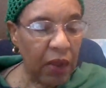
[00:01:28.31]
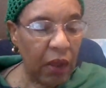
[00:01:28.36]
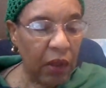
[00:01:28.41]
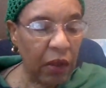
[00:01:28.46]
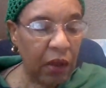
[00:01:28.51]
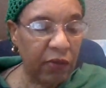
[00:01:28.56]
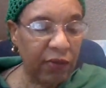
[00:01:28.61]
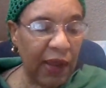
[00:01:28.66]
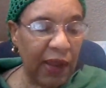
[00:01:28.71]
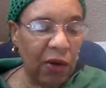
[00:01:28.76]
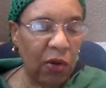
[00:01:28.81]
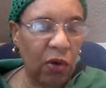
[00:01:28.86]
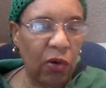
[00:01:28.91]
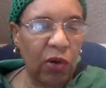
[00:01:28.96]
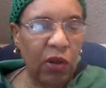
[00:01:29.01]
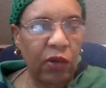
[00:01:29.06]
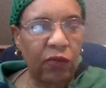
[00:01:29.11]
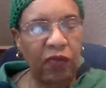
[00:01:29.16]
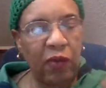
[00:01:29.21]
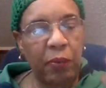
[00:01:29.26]
because I
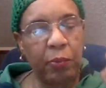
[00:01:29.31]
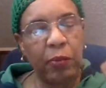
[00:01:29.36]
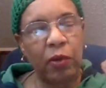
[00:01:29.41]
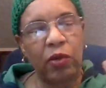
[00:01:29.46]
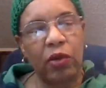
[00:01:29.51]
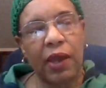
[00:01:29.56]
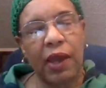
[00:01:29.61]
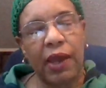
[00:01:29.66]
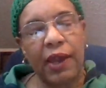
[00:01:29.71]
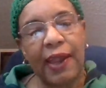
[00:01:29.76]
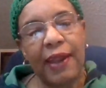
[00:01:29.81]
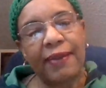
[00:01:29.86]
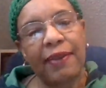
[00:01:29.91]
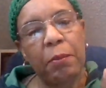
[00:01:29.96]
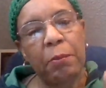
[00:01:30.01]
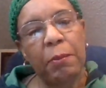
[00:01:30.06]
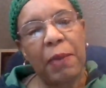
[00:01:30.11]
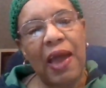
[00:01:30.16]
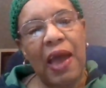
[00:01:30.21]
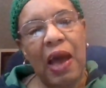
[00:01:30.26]
know from looking at the
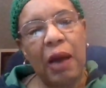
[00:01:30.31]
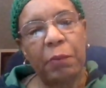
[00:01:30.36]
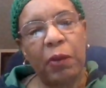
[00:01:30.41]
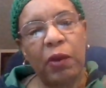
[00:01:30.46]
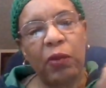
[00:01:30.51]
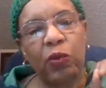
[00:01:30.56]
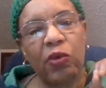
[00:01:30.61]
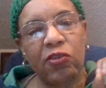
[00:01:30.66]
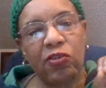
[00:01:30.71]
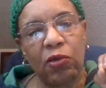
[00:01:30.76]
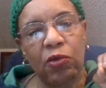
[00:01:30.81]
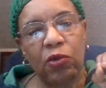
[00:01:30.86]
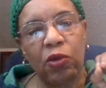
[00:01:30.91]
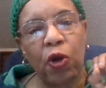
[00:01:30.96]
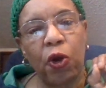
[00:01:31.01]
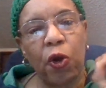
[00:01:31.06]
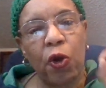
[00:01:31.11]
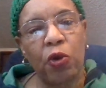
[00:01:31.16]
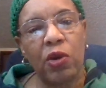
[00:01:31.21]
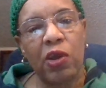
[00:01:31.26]
map, it was
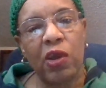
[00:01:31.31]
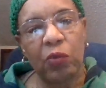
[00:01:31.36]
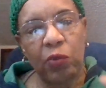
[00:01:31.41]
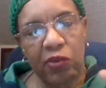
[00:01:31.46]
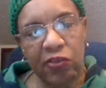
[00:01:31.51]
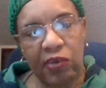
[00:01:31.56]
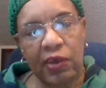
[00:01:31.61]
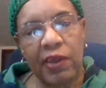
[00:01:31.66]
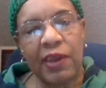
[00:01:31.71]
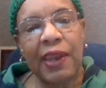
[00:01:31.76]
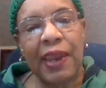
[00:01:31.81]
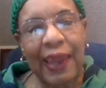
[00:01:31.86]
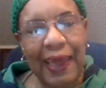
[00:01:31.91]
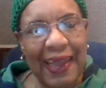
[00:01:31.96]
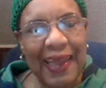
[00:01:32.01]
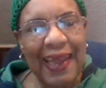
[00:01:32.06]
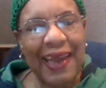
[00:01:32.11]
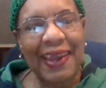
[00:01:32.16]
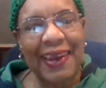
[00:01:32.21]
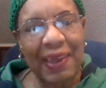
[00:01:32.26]
in
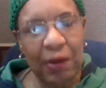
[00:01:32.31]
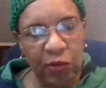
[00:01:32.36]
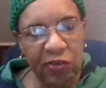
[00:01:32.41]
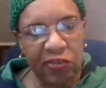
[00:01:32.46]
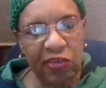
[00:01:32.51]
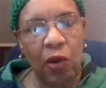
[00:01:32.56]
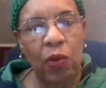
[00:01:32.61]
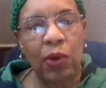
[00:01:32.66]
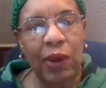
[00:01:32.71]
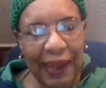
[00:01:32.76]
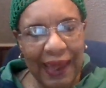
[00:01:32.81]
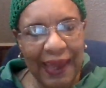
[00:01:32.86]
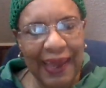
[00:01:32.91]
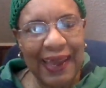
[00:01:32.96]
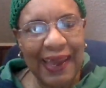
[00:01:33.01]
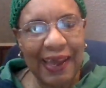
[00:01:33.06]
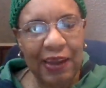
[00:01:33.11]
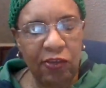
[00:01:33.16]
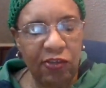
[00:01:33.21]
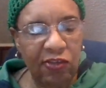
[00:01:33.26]
land, it was on
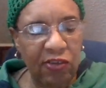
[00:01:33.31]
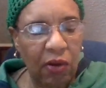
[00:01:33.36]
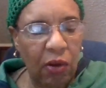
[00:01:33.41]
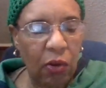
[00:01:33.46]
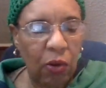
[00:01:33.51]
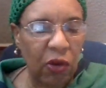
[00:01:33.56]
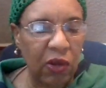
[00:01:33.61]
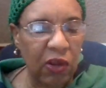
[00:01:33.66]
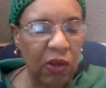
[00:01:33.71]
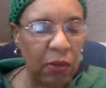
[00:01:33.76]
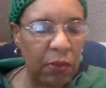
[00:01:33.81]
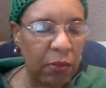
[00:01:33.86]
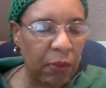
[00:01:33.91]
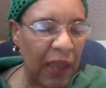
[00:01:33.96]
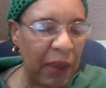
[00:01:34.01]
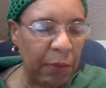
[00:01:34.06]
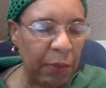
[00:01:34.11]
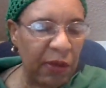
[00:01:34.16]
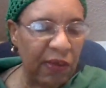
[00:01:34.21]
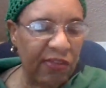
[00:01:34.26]
land, so it
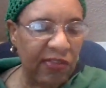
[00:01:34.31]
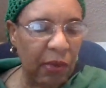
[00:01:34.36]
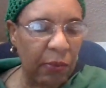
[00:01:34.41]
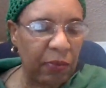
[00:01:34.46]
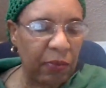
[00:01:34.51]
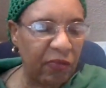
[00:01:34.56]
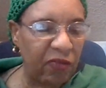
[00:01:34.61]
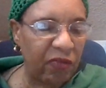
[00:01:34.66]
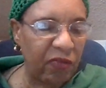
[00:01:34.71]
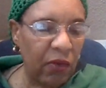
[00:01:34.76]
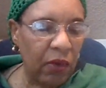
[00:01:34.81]
might be some